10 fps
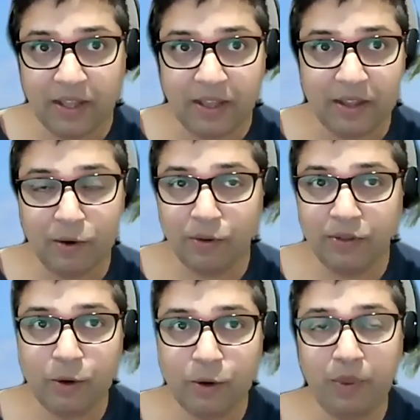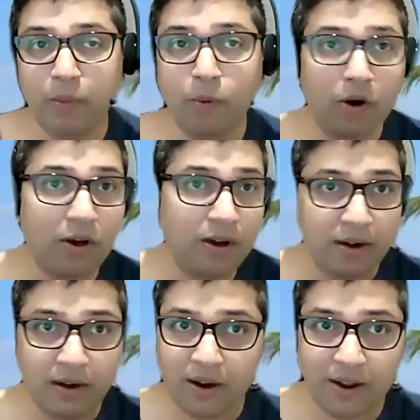there could be war
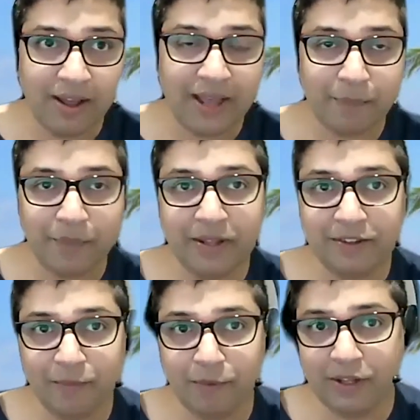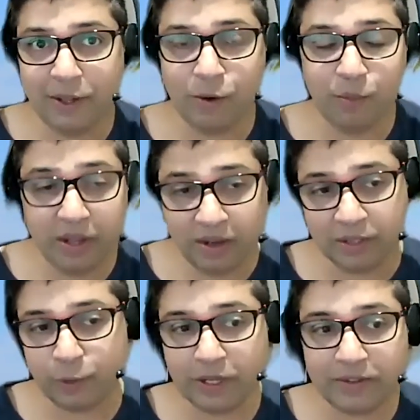happening somewhere, there could be
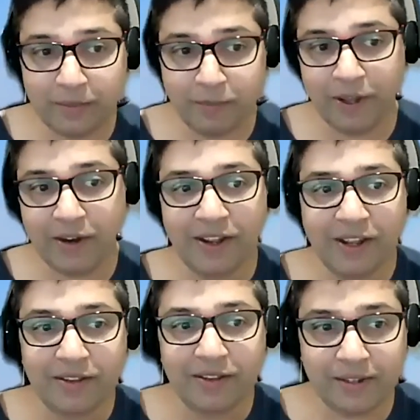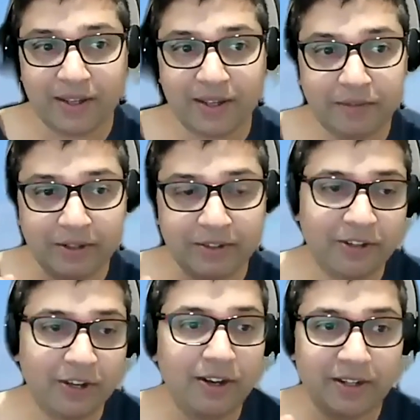earthquake somewhere, sir will
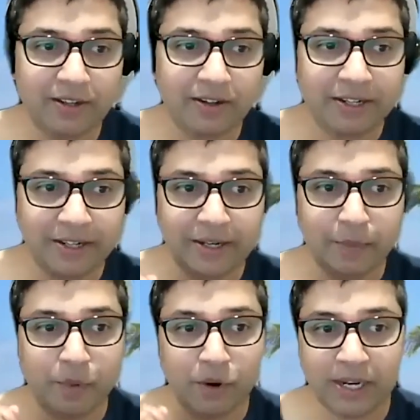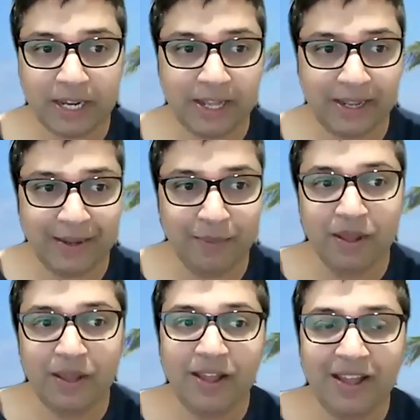still turn up on time
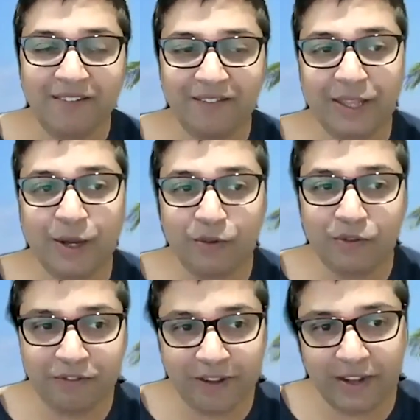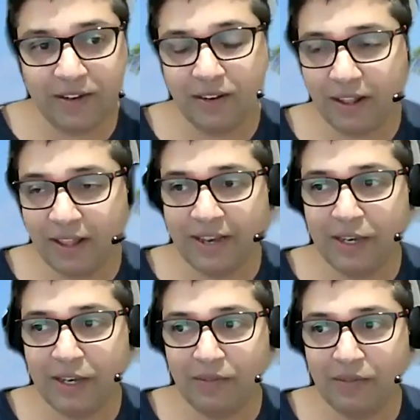without fail,
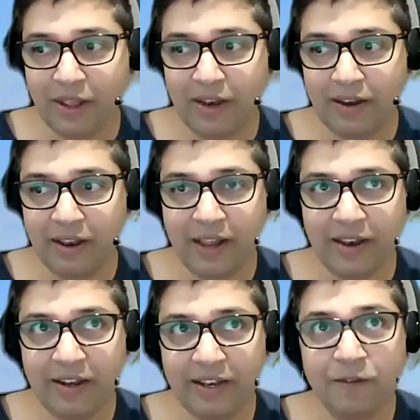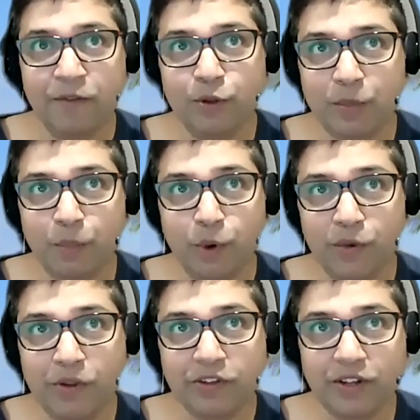and it gives you that
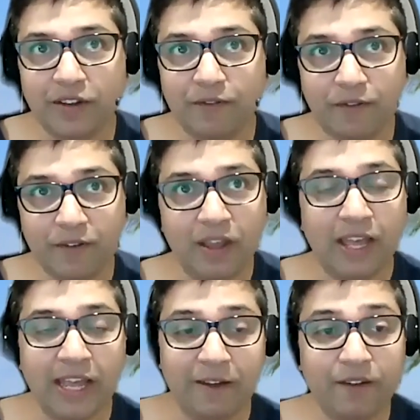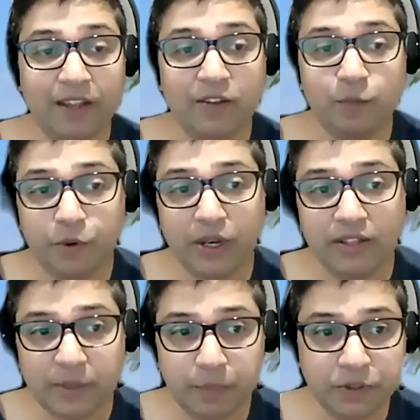motivation that if he's
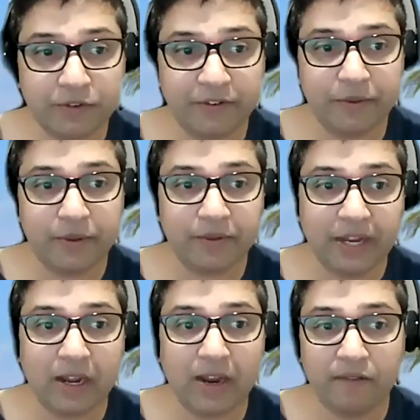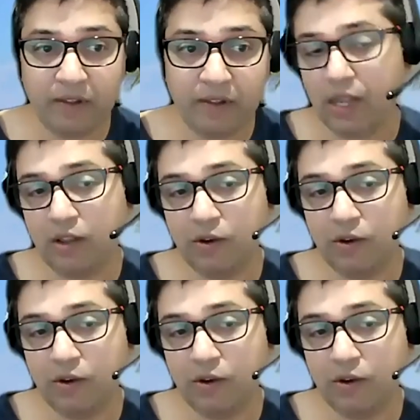putting that much of effort, why can't we?